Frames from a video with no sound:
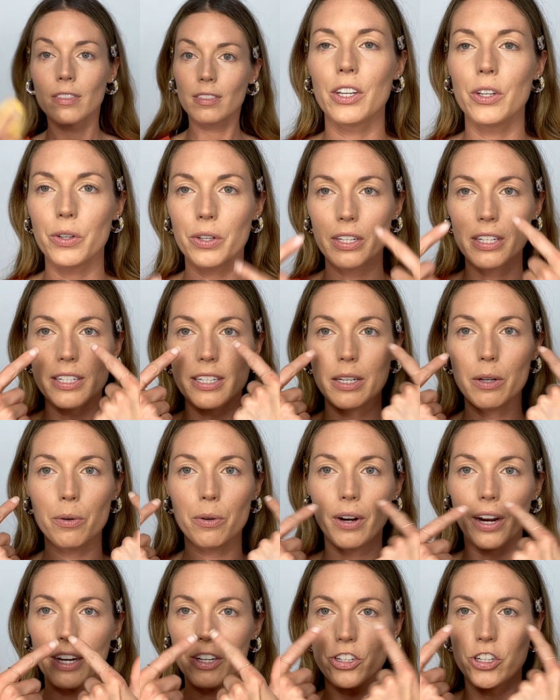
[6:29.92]
You can see
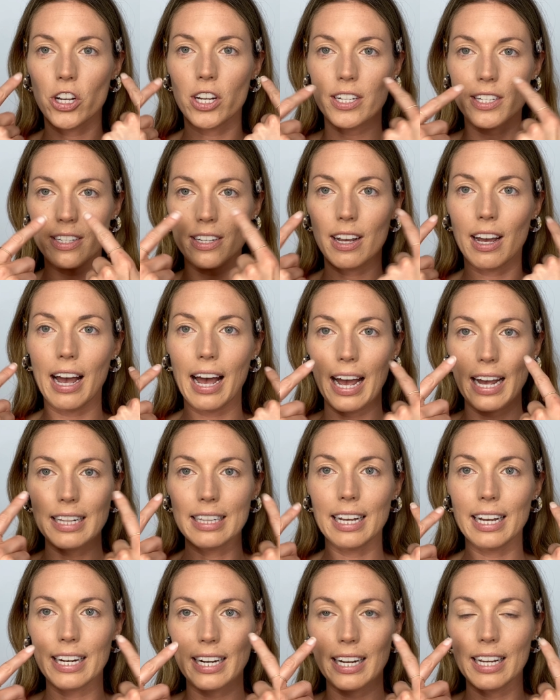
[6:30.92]
where I just
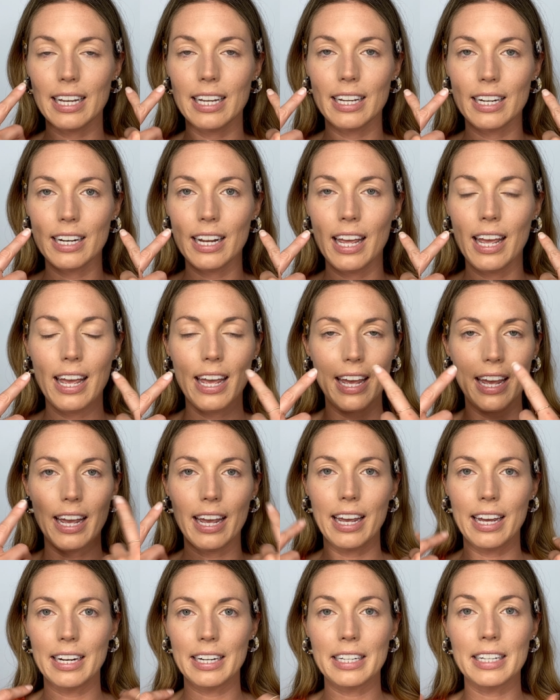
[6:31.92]
highlighted
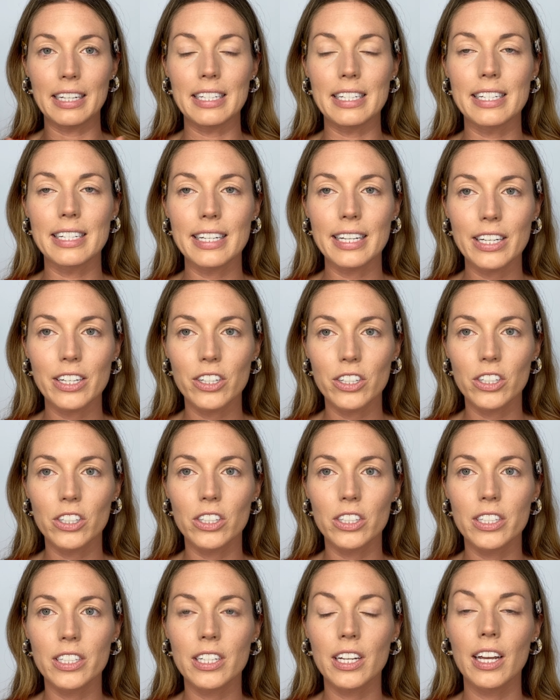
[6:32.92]
and
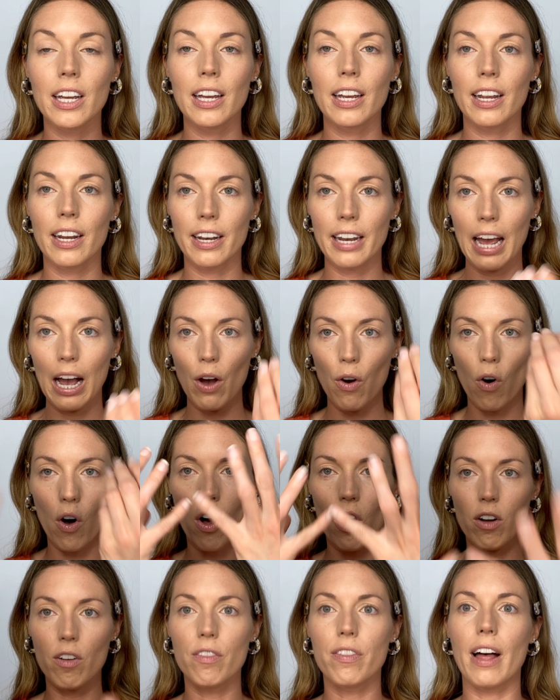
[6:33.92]
concealed. Now
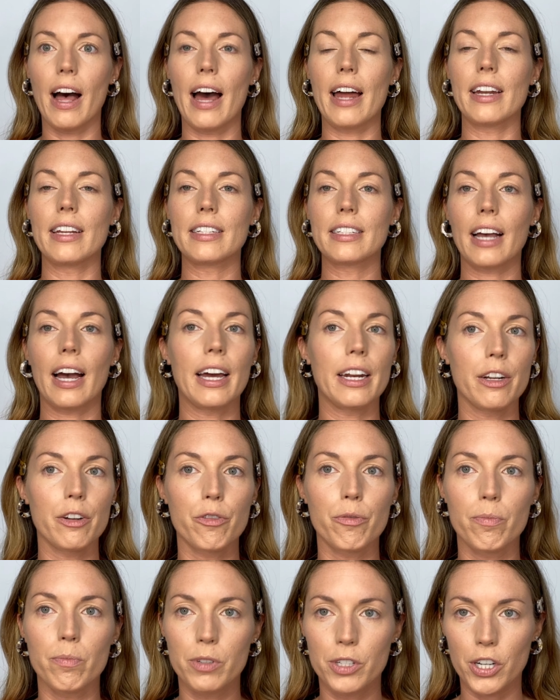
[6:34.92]
all of that is kind of
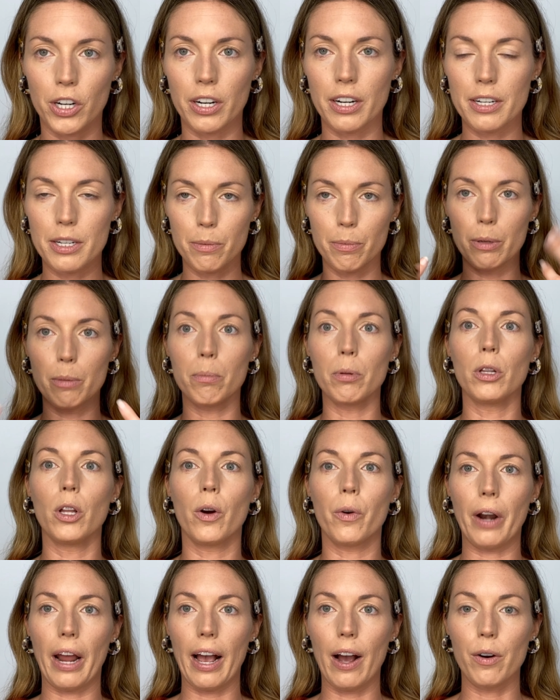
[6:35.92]
starting to be
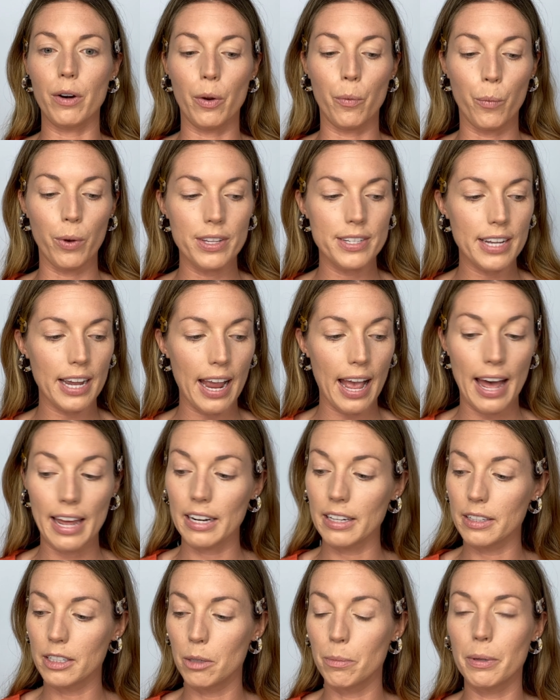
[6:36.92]
blown out. And once I add a
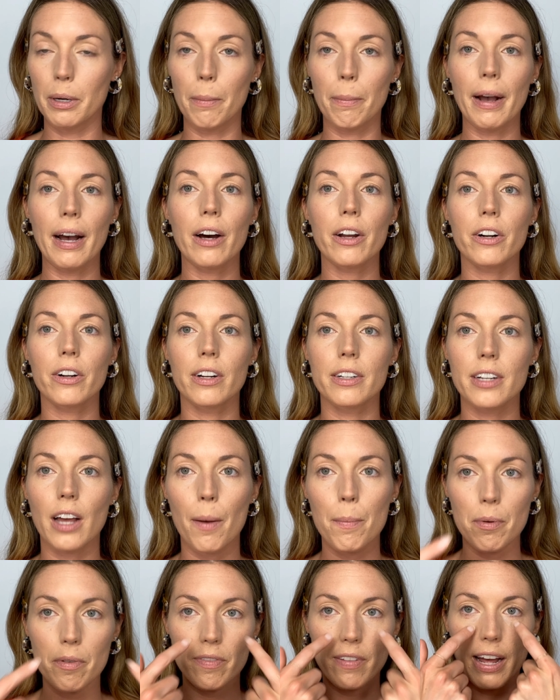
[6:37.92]
little bit of powder on
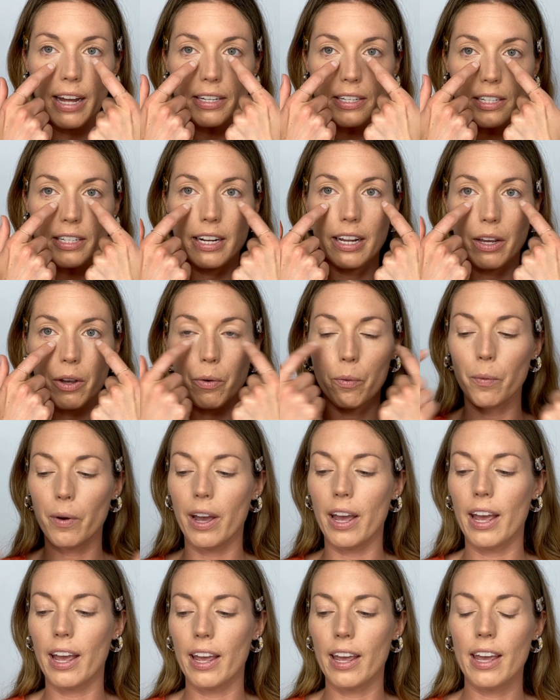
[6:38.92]
top of that to take
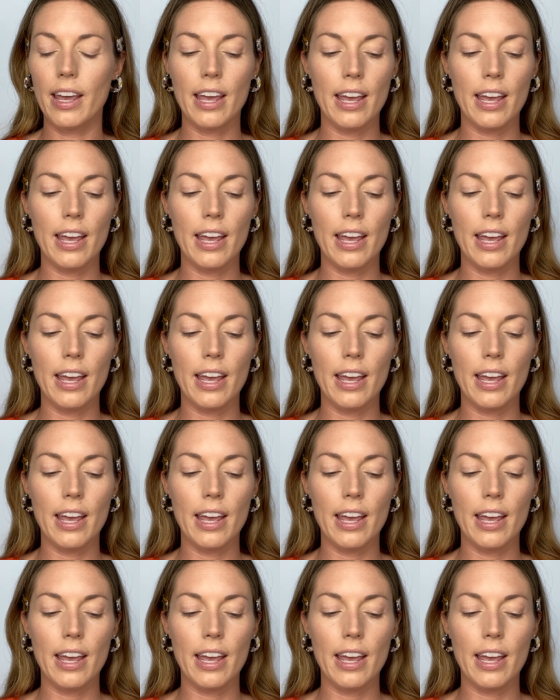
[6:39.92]
away